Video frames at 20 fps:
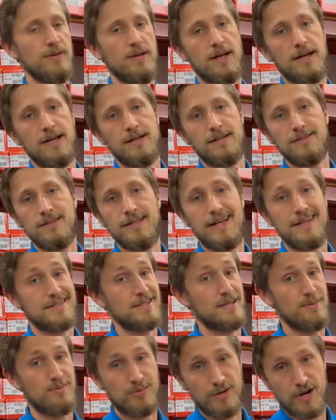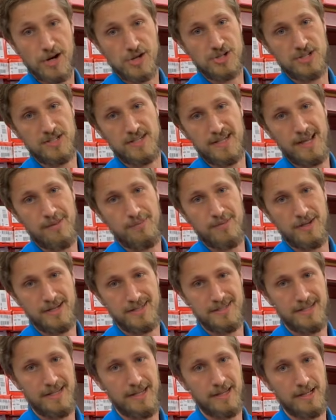less compression damping
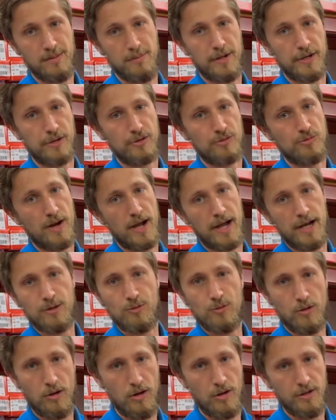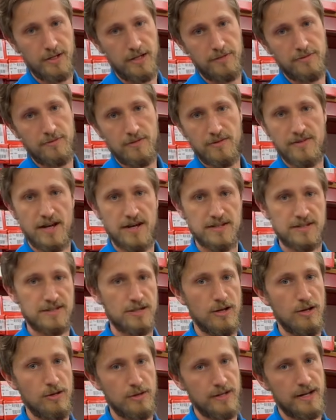to get a better ride quality for that
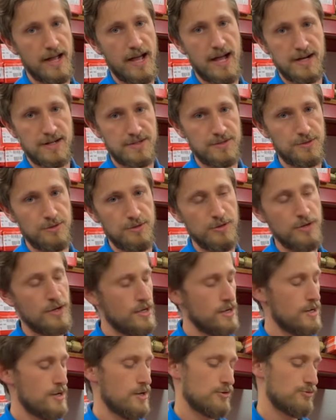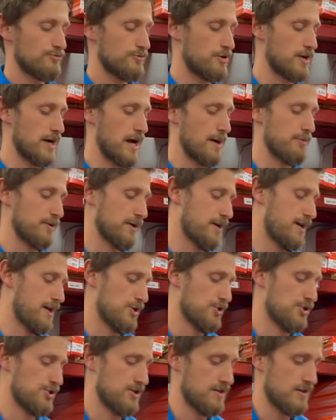solid axle rear
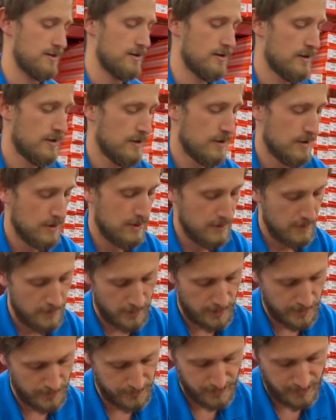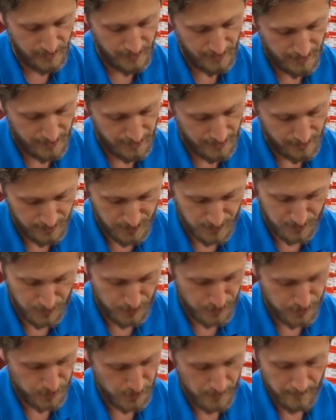application on the
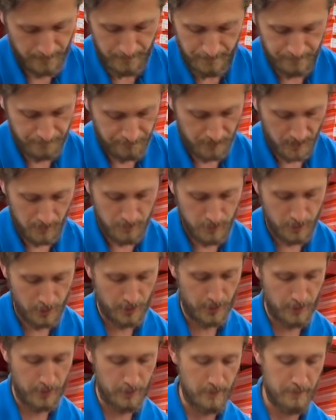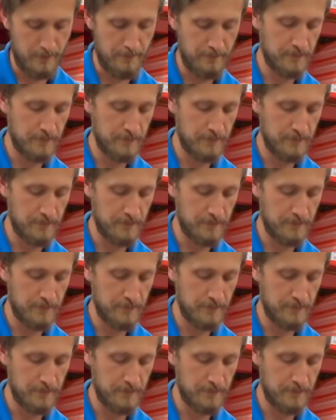Sprinter motorhome.